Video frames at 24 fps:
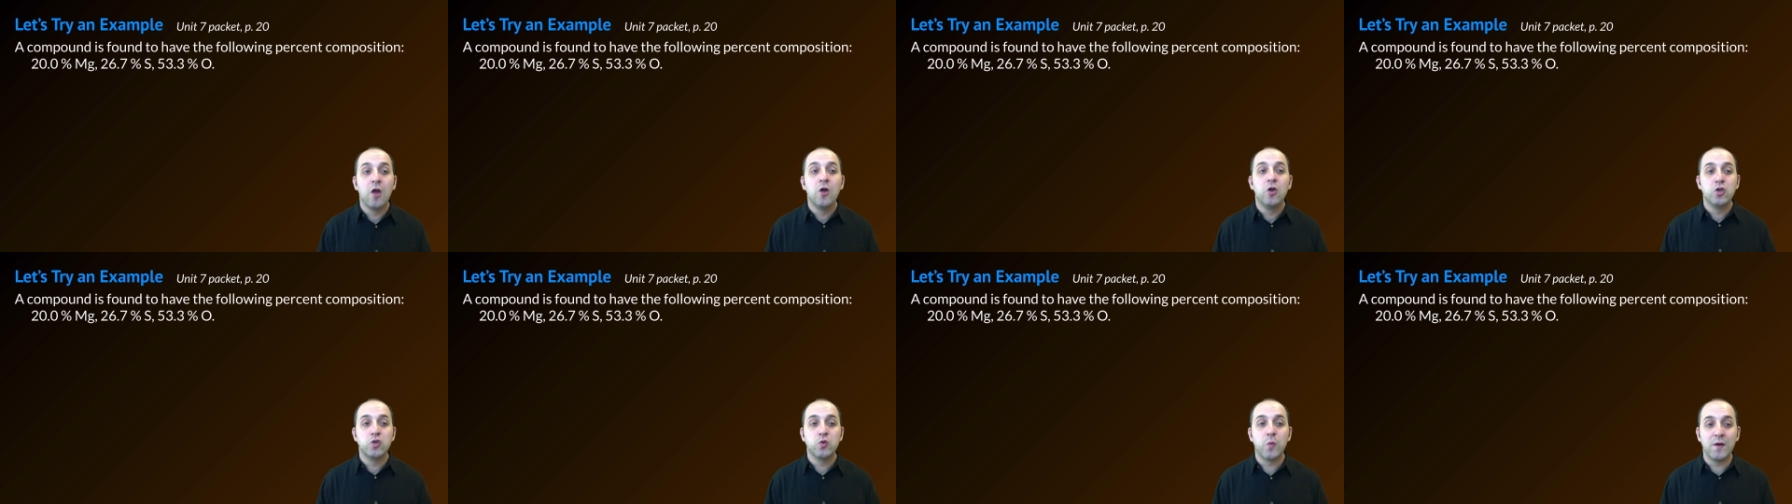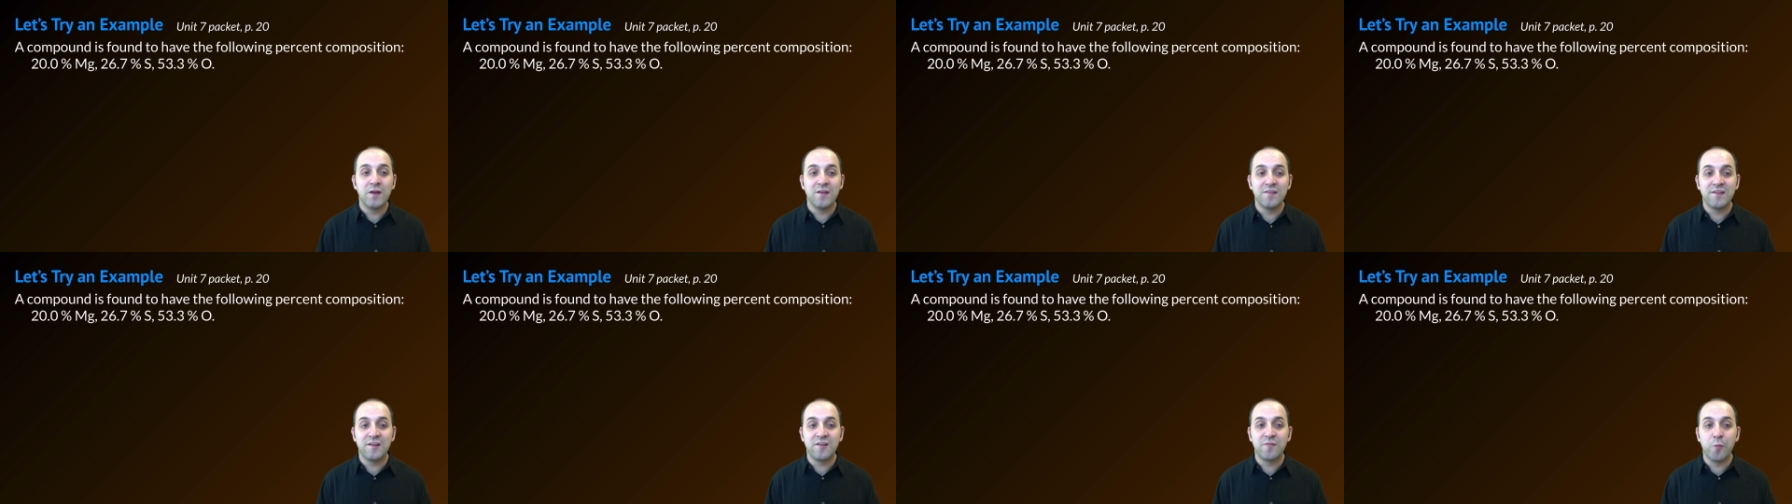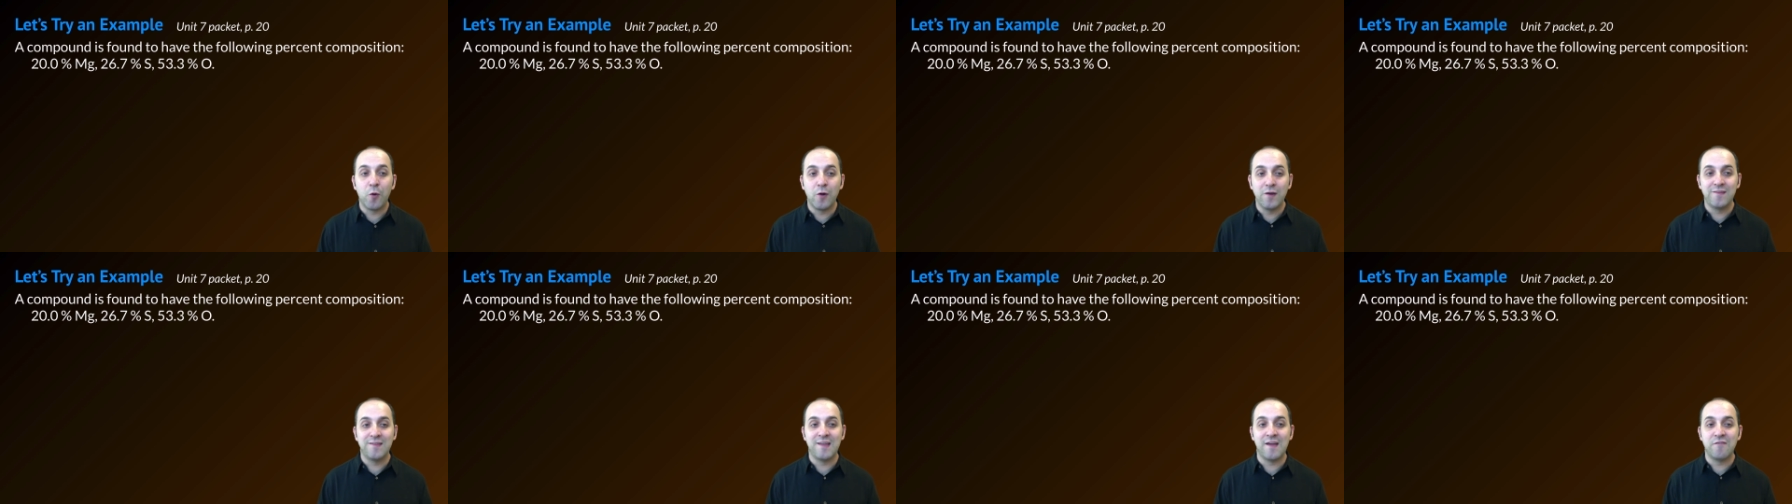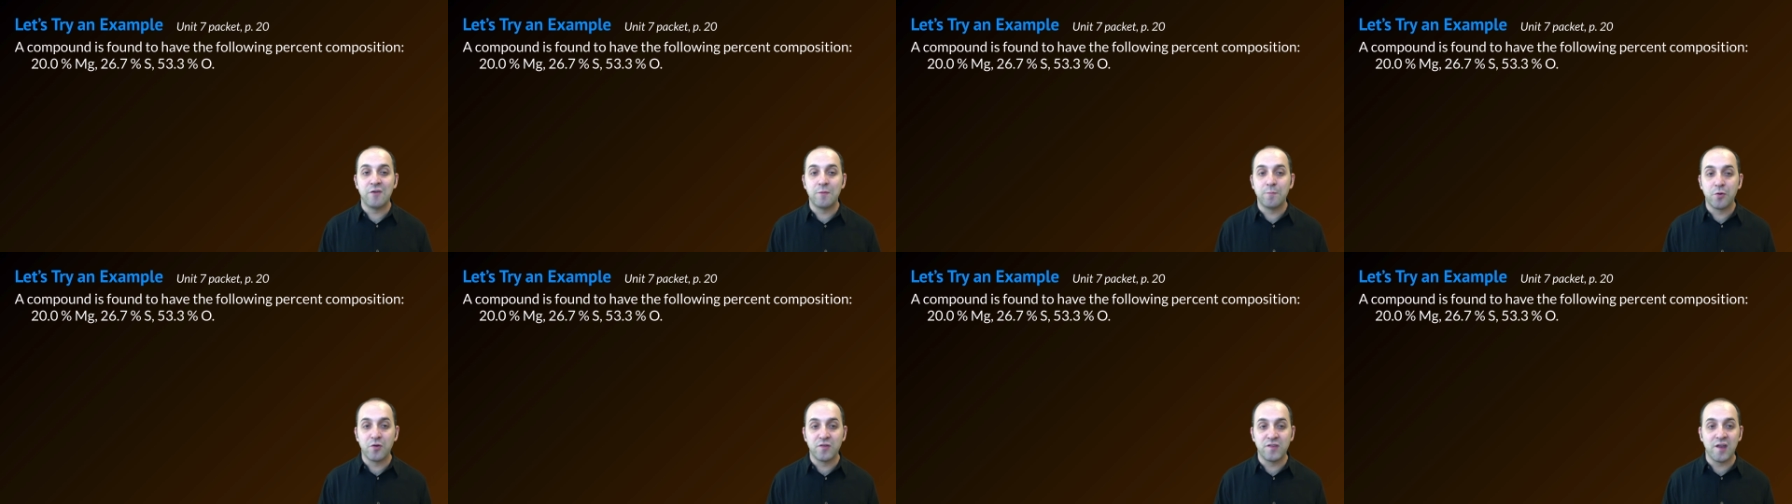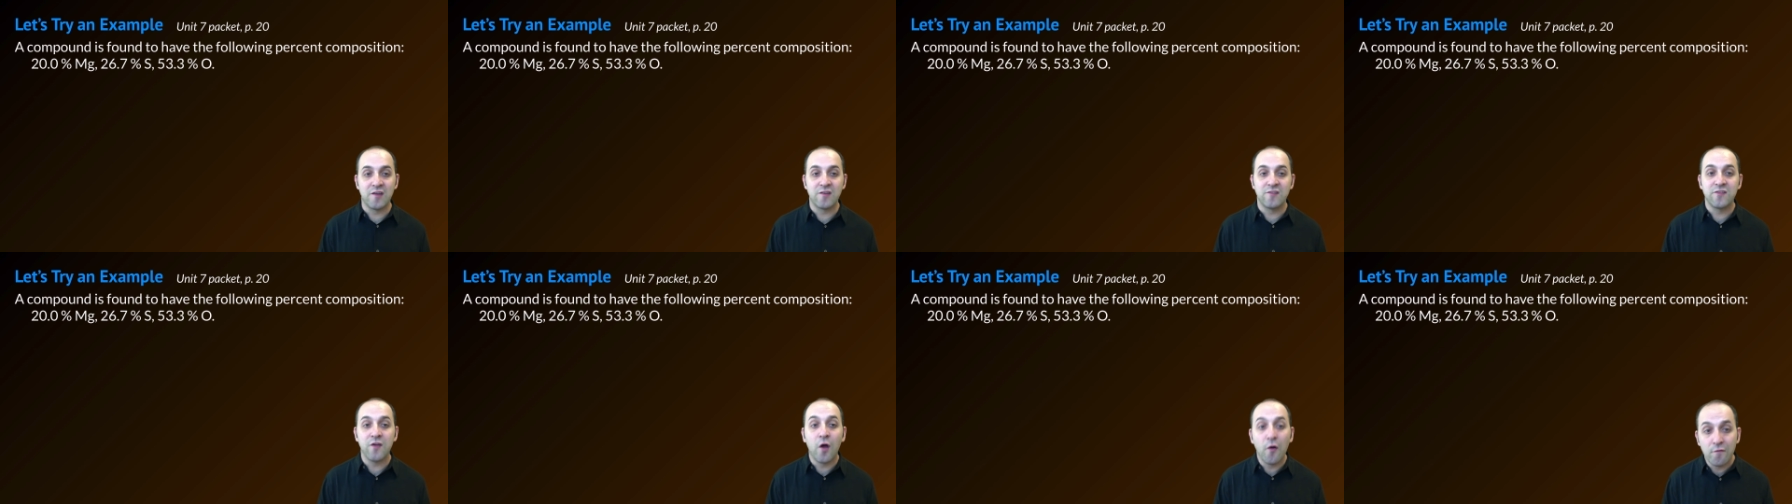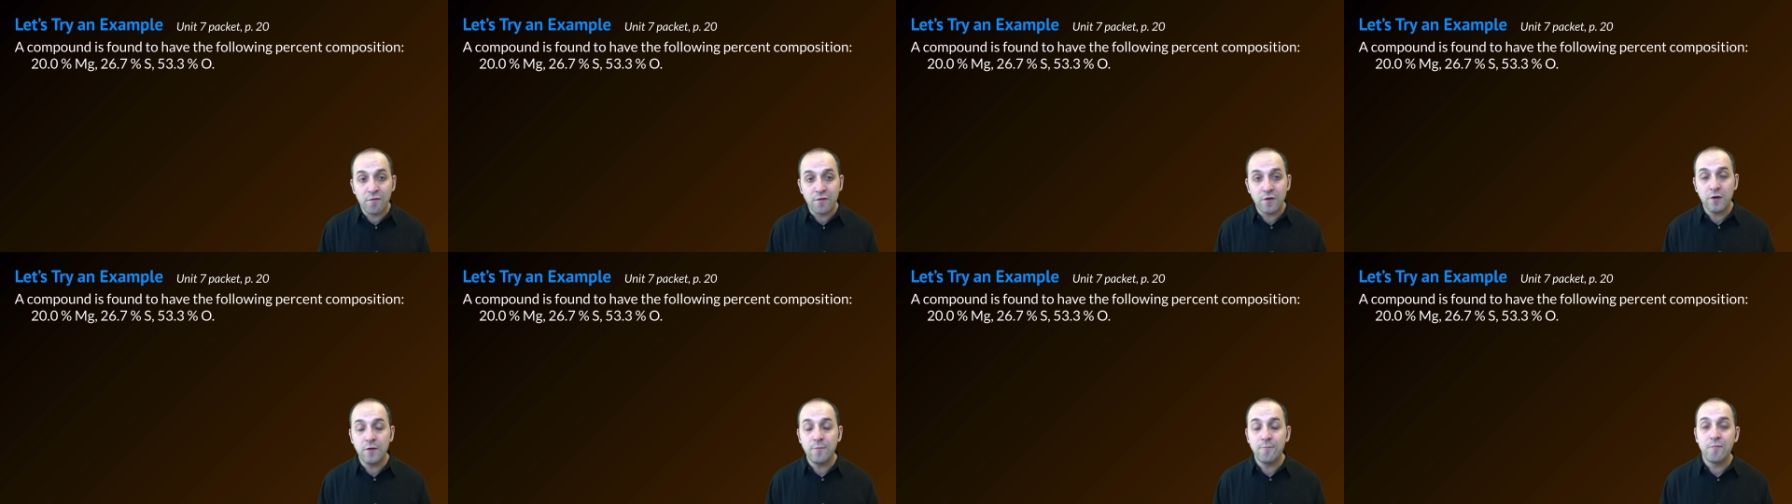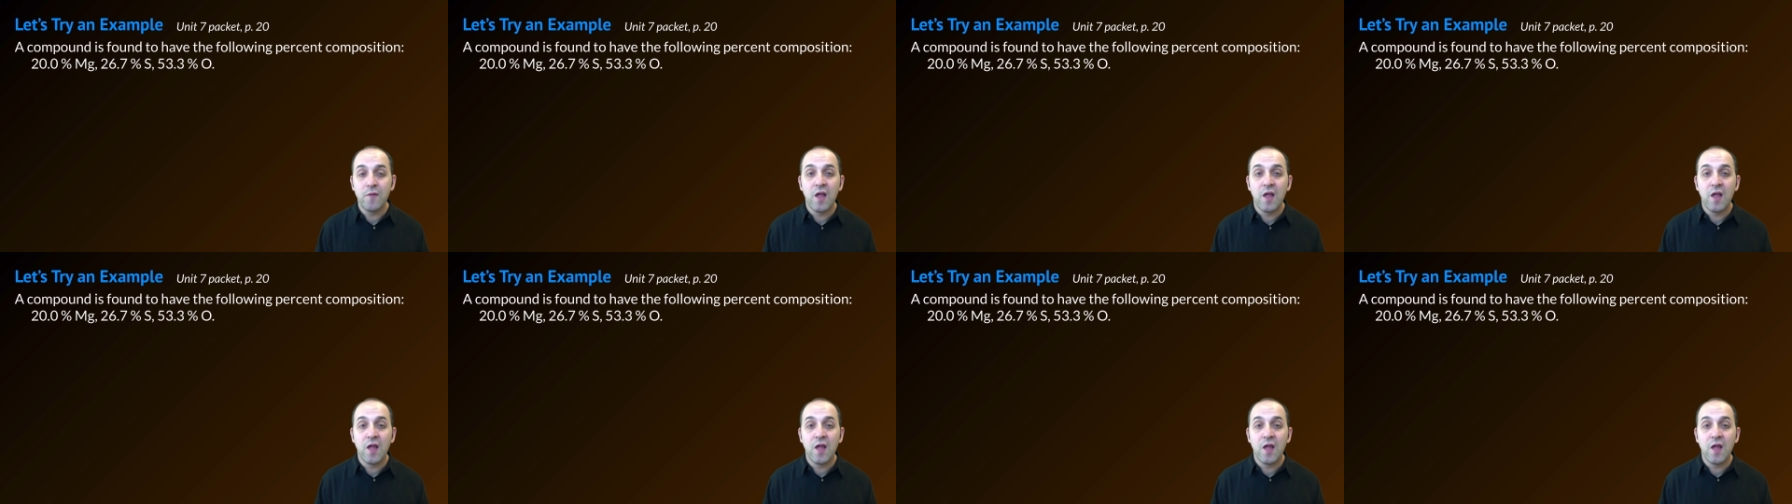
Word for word: 26.7% sulfur,